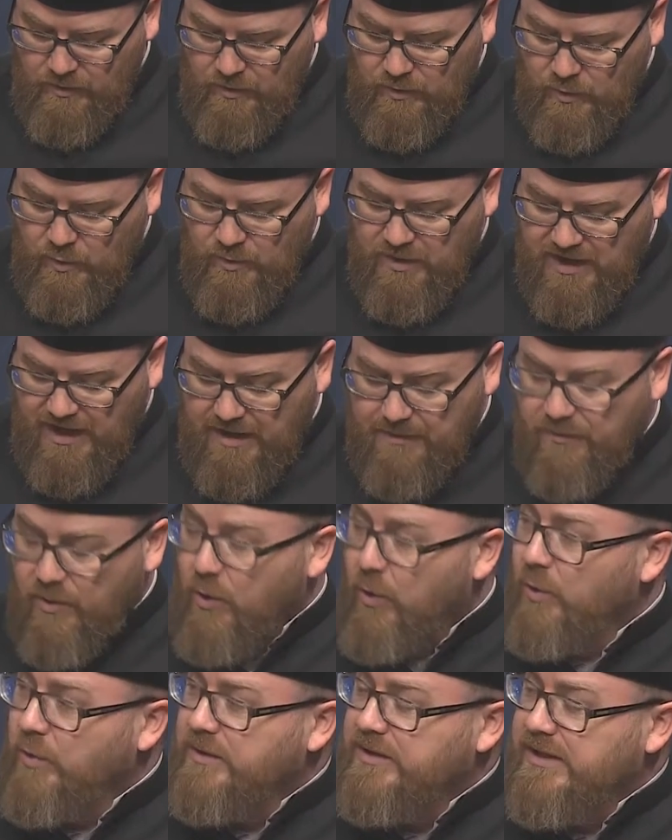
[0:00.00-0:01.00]
who come
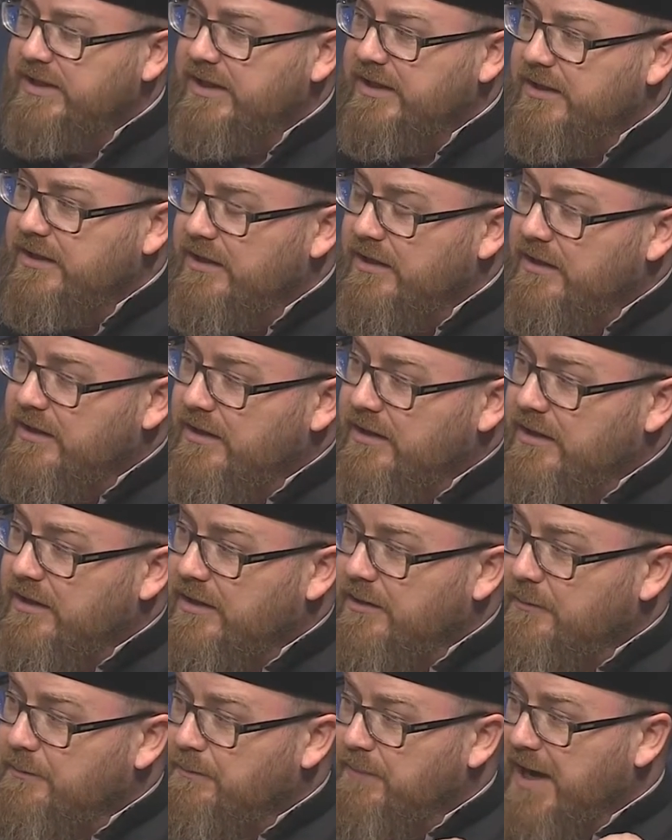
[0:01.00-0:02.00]
only
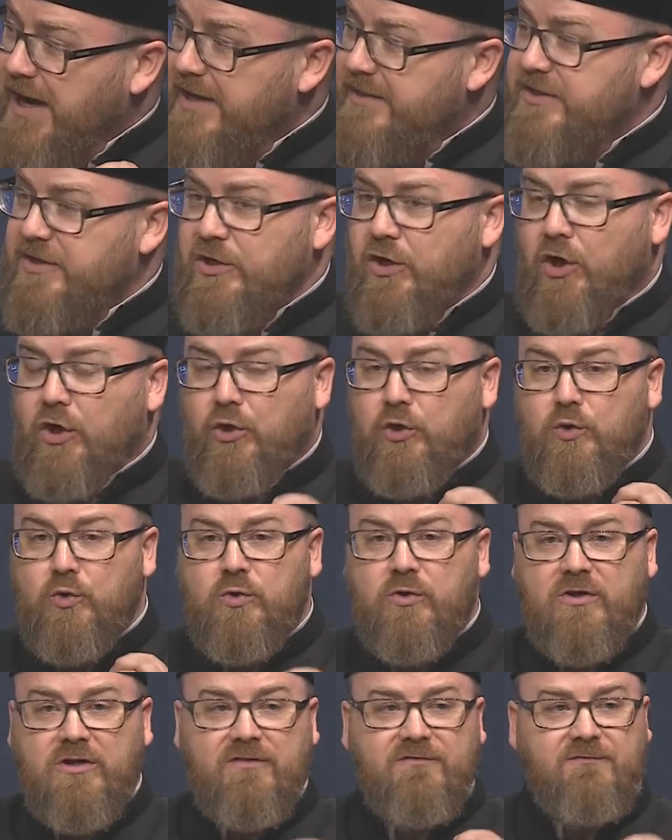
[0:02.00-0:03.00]
by the
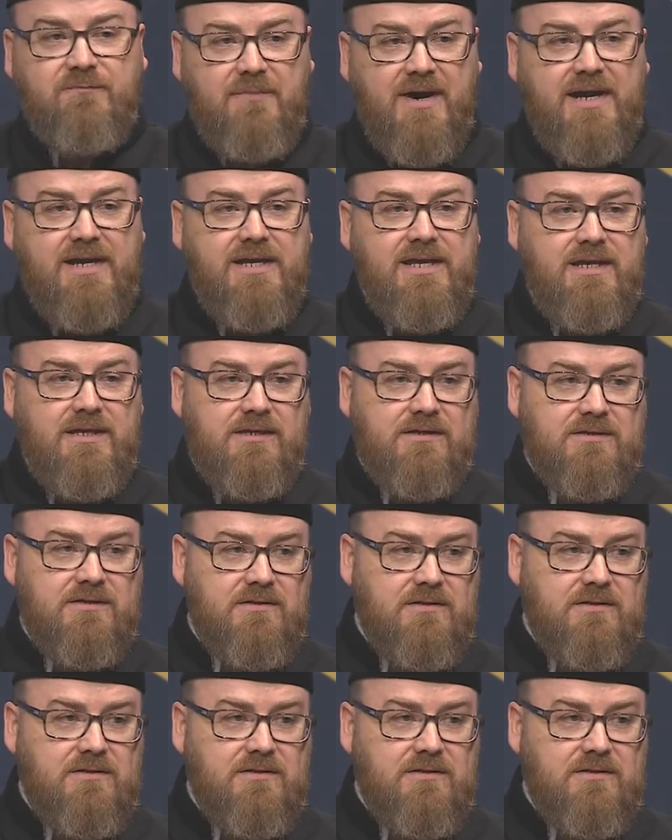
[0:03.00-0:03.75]
allure of money